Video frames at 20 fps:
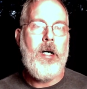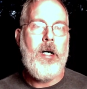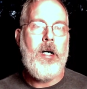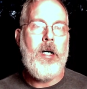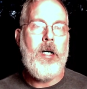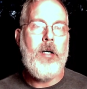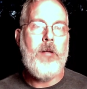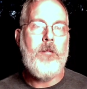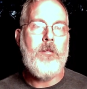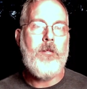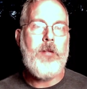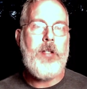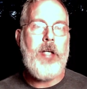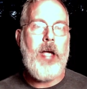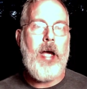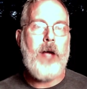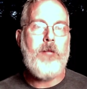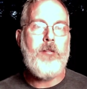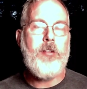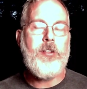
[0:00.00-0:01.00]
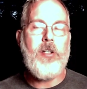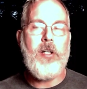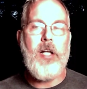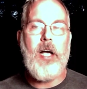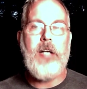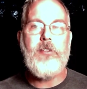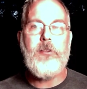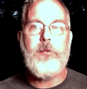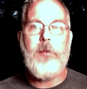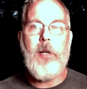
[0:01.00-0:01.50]
um, the average
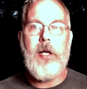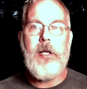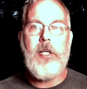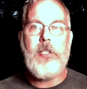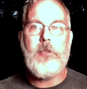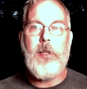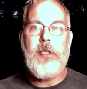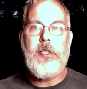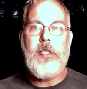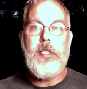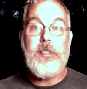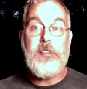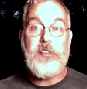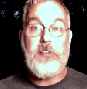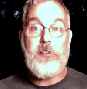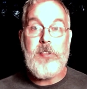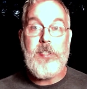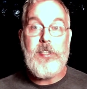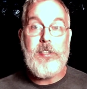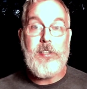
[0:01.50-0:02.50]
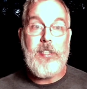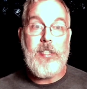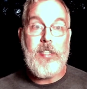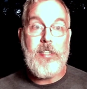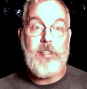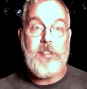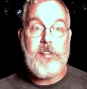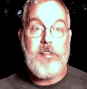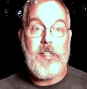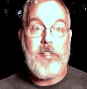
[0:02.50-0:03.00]
lifespan has been increasing
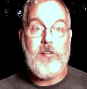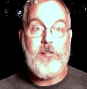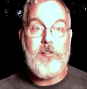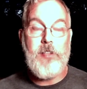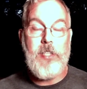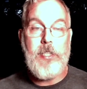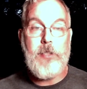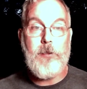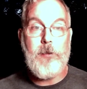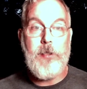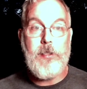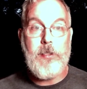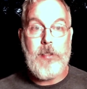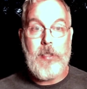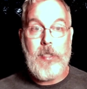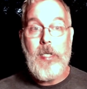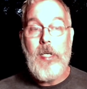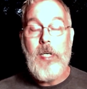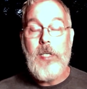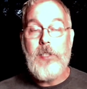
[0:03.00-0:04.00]
instead of decreasing.